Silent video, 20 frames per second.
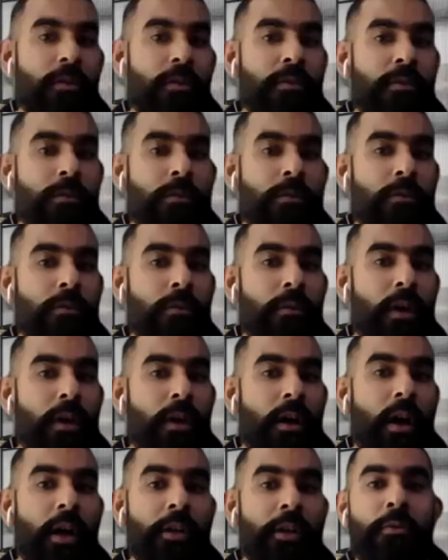do
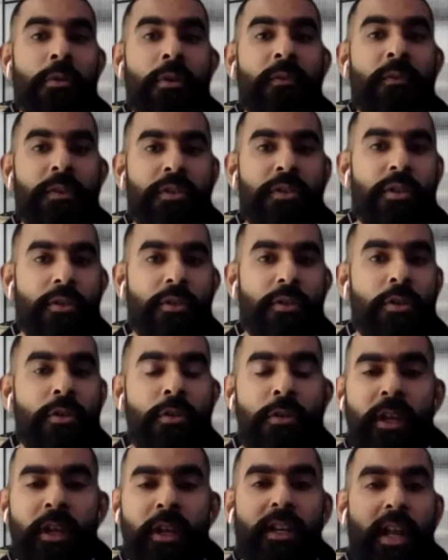a new infrastructure.
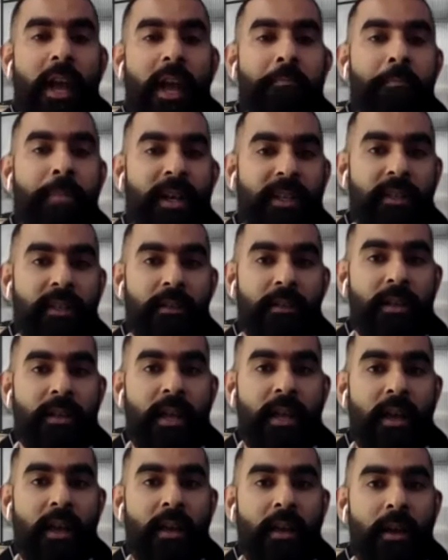You look at M-Pesa
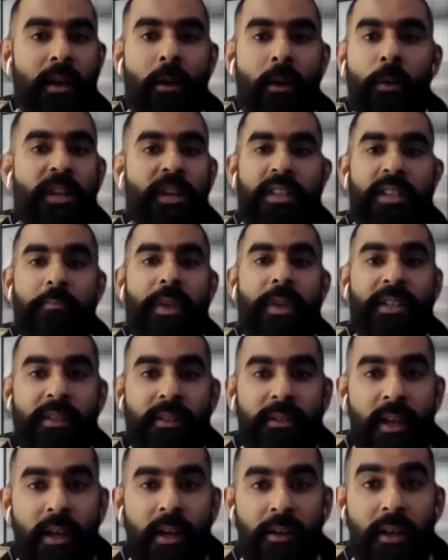today, what has
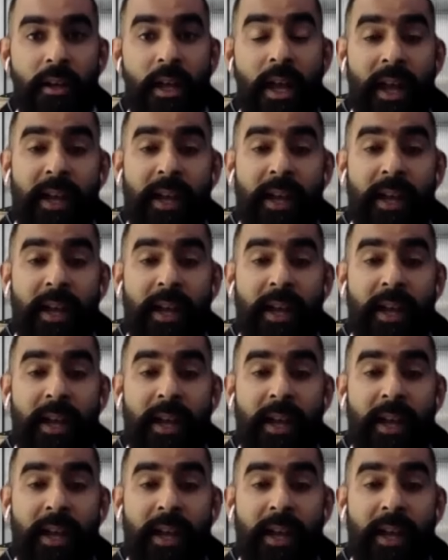M-Pesa done?